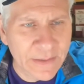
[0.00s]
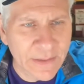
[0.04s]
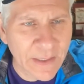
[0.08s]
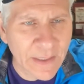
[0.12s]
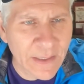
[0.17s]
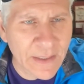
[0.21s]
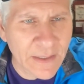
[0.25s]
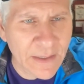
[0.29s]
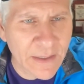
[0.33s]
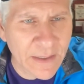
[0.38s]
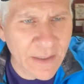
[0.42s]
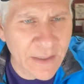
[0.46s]

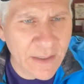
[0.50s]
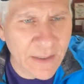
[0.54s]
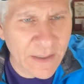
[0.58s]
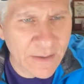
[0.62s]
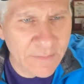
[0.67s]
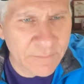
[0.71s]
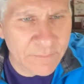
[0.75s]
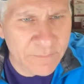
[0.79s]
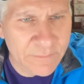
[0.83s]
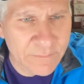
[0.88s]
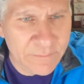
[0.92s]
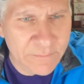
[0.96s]
They
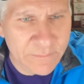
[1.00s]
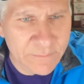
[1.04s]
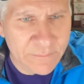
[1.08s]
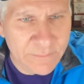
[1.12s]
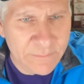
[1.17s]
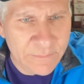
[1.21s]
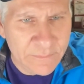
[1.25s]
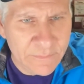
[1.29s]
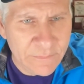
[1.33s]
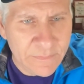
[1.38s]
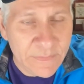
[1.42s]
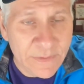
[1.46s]

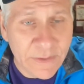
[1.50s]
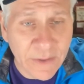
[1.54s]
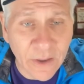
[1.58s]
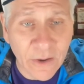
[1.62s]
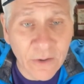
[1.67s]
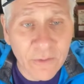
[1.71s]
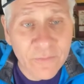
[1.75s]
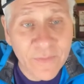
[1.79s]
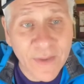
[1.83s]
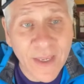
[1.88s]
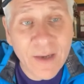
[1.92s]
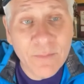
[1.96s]

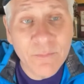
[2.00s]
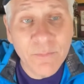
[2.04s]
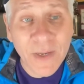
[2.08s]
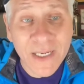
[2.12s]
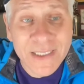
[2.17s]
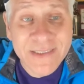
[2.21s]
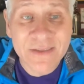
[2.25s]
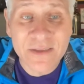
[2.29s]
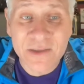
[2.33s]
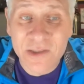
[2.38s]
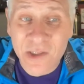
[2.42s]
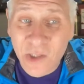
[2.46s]
had
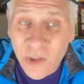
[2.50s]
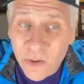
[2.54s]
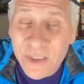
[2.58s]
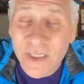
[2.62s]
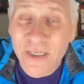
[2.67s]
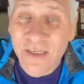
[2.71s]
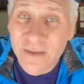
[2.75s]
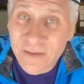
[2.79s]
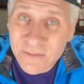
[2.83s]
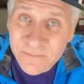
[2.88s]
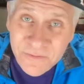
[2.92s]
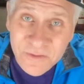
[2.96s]
bases
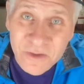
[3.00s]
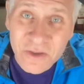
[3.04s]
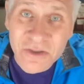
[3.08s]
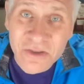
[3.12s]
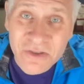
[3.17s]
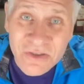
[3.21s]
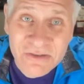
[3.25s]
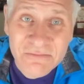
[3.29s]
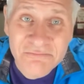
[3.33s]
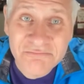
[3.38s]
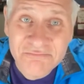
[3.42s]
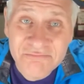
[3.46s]
loaded in the
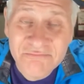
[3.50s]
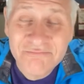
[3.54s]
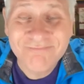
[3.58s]
first.